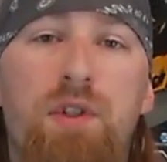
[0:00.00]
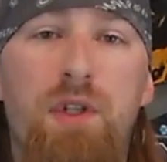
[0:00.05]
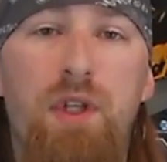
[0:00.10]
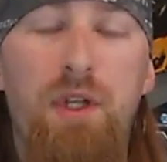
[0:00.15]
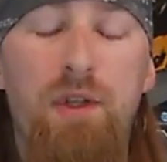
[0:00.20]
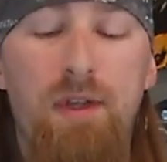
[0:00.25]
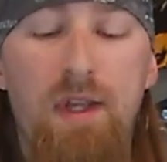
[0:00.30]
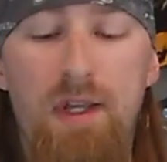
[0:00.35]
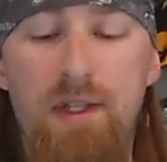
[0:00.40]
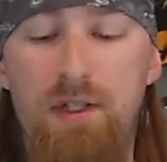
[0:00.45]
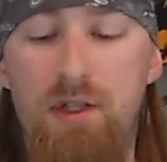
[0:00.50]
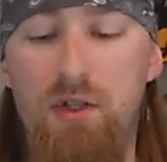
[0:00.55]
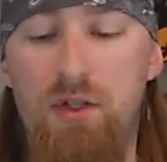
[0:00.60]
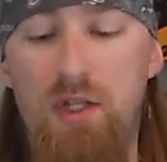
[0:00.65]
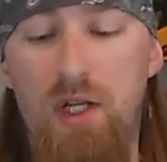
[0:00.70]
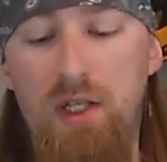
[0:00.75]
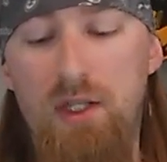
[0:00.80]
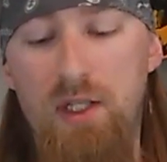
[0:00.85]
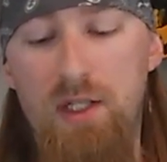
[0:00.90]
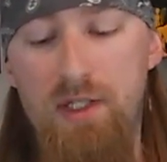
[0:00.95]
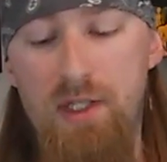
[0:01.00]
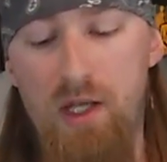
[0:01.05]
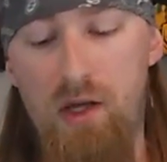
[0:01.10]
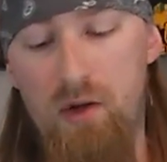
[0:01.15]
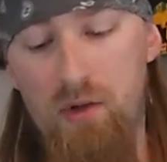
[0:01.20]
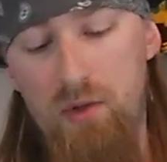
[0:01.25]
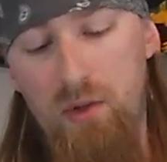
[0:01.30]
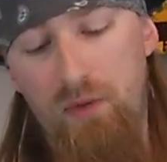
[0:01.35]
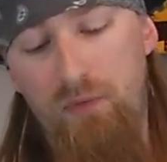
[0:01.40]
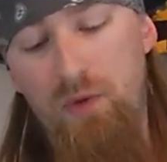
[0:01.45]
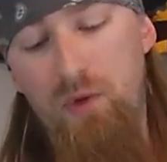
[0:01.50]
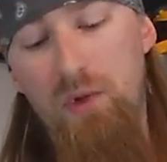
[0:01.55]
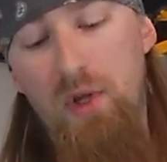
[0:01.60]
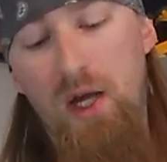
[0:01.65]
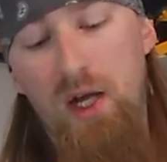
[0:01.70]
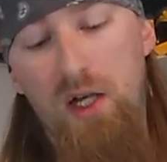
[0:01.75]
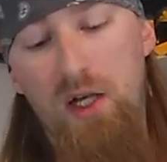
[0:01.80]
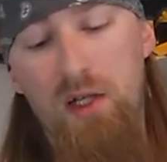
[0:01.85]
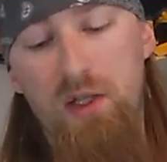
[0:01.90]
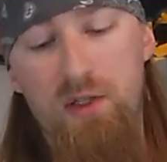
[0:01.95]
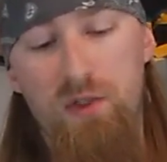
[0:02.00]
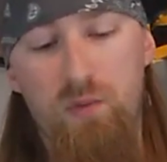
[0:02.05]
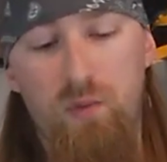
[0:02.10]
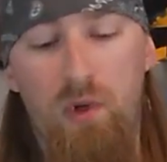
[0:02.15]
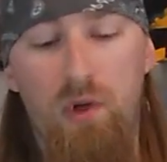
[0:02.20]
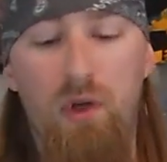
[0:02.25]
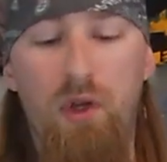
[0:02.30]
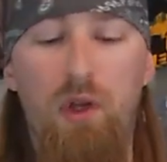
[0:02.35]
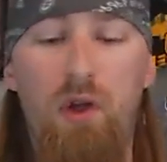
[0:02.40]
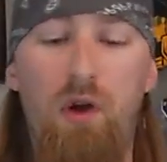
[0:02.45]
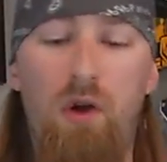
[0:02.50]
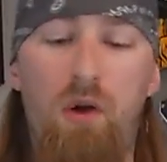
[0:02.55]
so that you guys can check these out if you guys want to